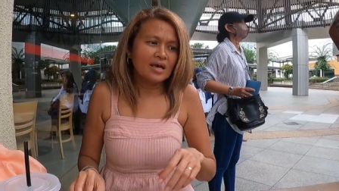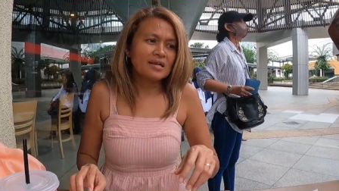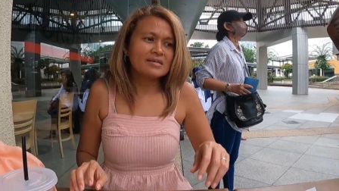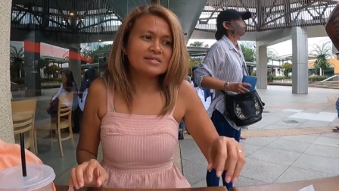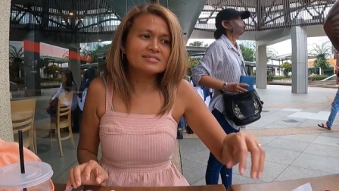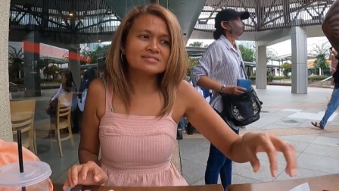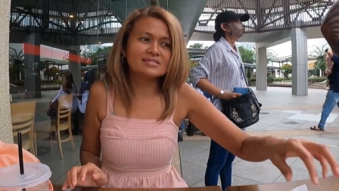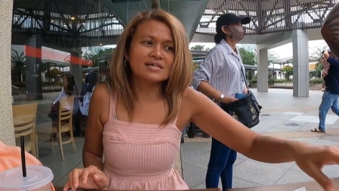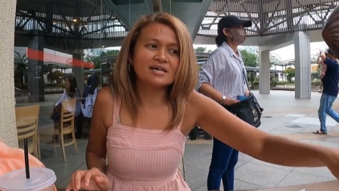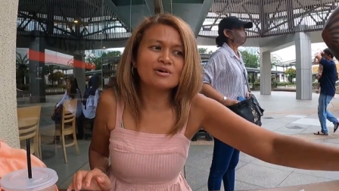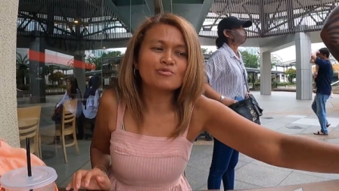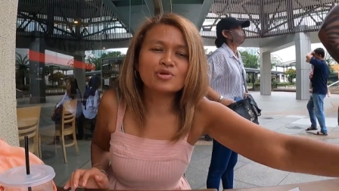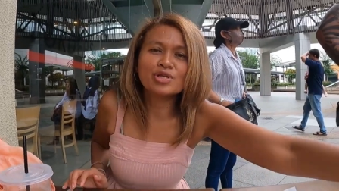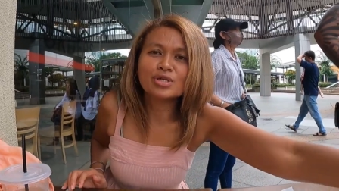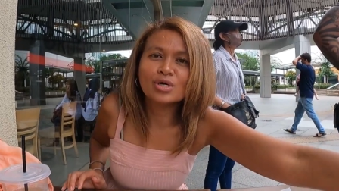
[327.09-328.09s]
At least
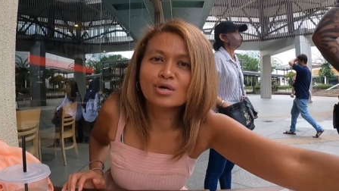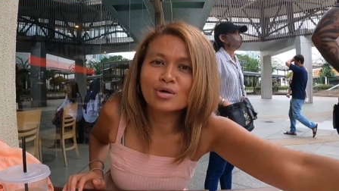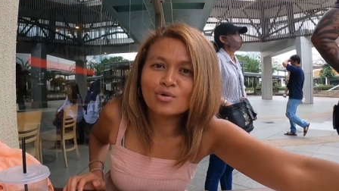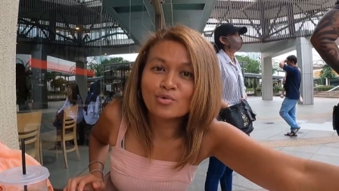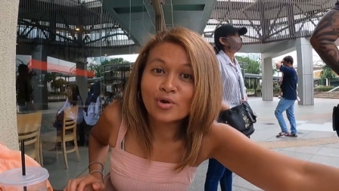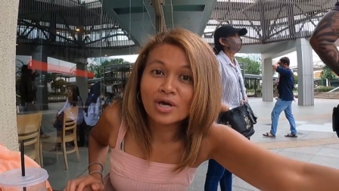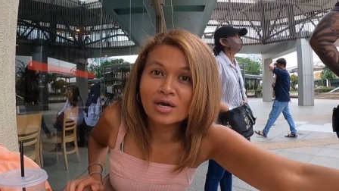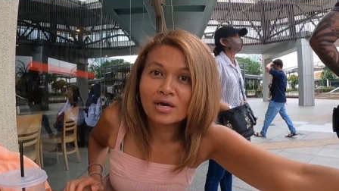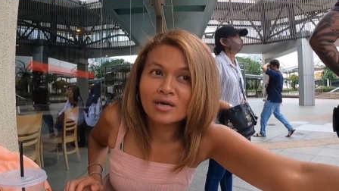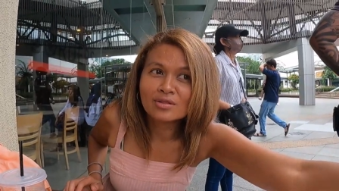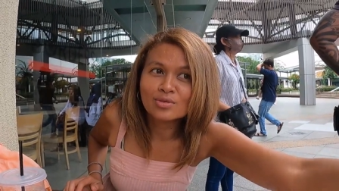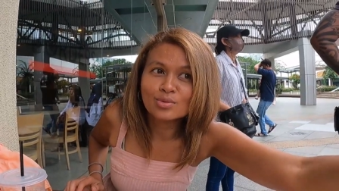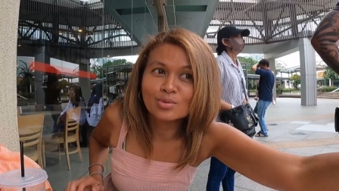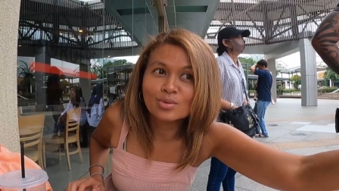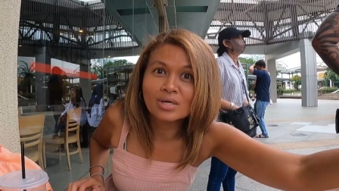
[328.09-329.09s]
we know
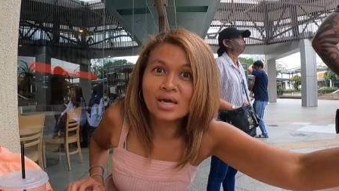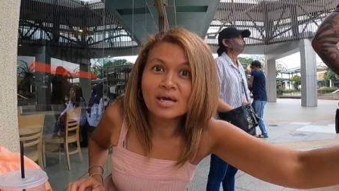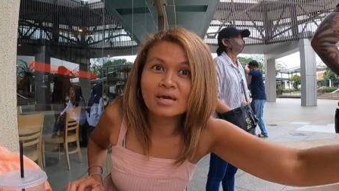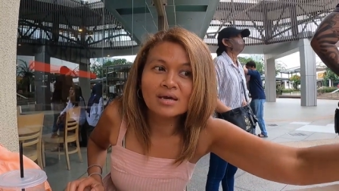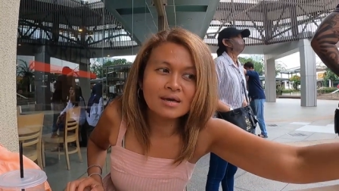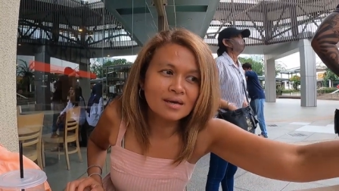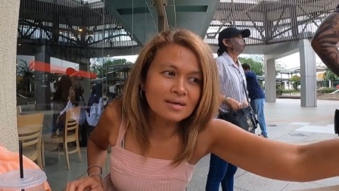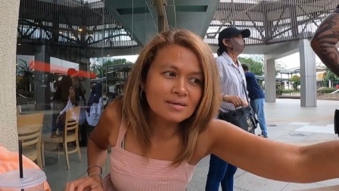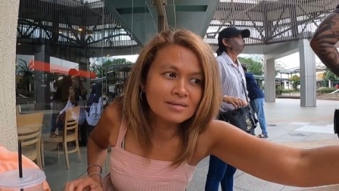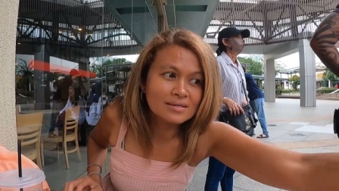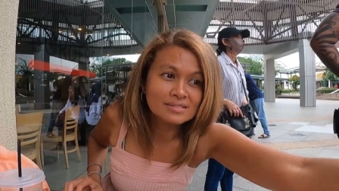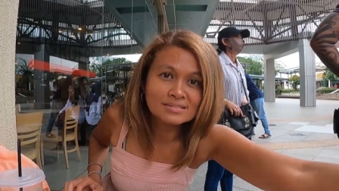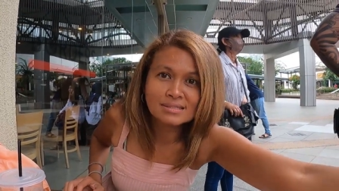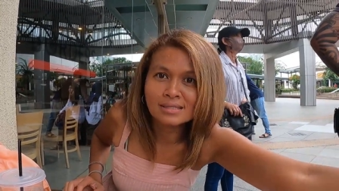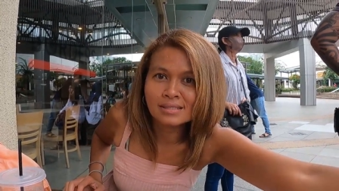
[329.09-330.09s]
where to get
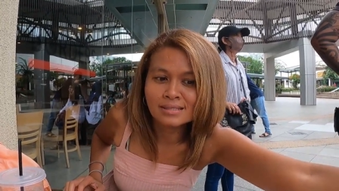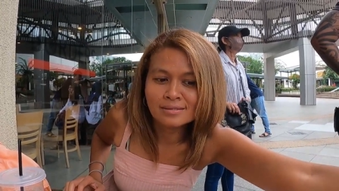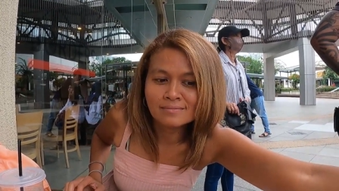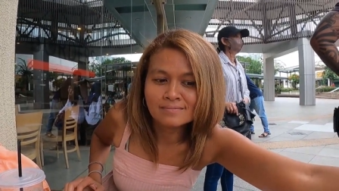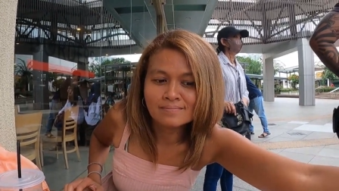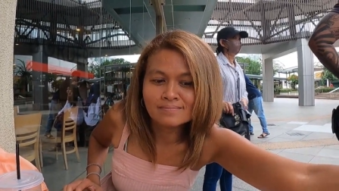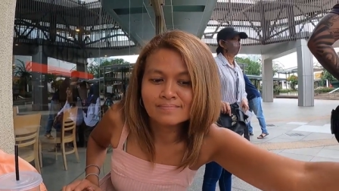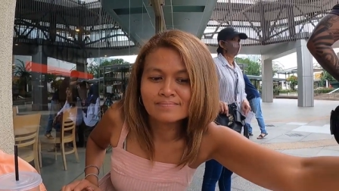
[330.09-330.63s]
next time.